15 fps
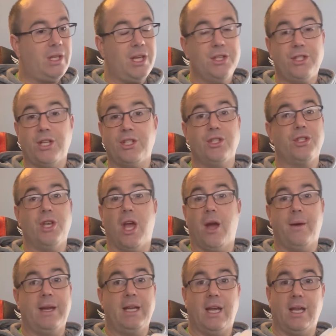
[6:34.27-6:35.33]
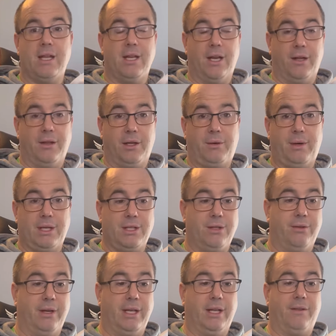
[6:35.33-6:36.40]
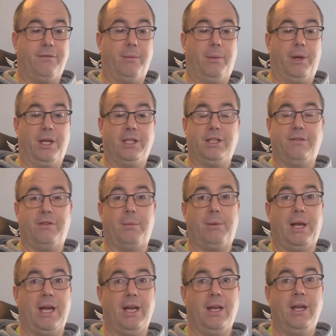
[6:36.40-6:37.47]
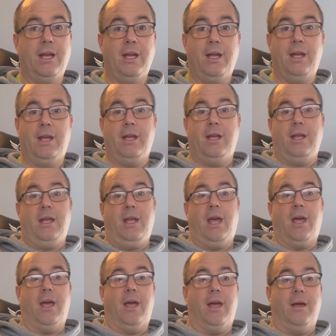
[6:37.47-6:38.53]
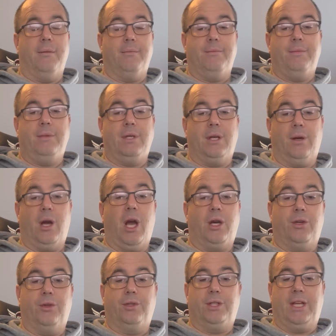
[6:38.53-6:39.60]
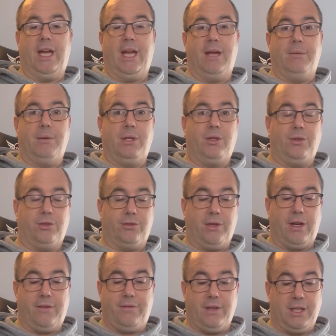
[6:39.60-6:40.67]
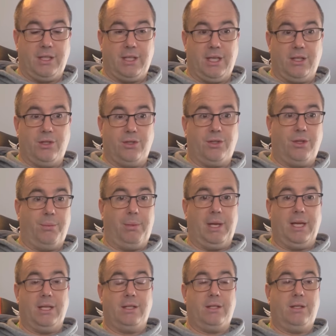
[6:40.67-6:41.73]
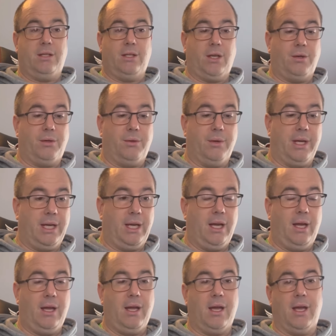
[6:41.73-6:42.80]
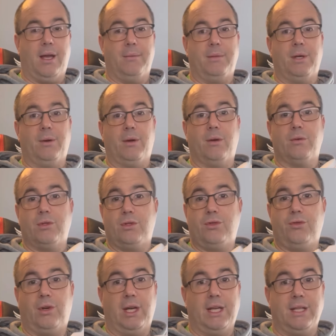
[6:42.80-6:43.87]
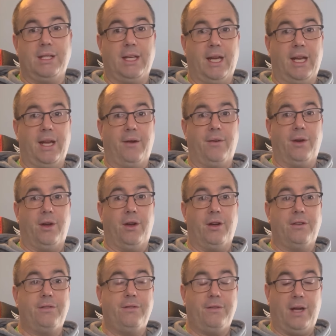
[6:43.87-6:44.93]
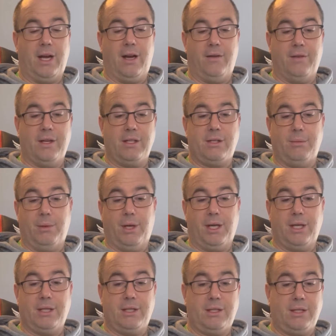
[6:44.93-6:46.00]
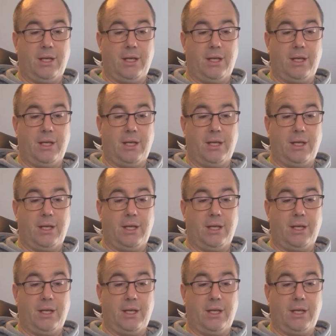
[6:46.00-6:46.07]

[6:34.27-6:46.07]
So just know it, you know, the Quest 3, if I'm honest, if you're playing you know, a good game with good graphics, it just depletes so quick. You know, I was struggling to get an hour and a half out of it, to be honest.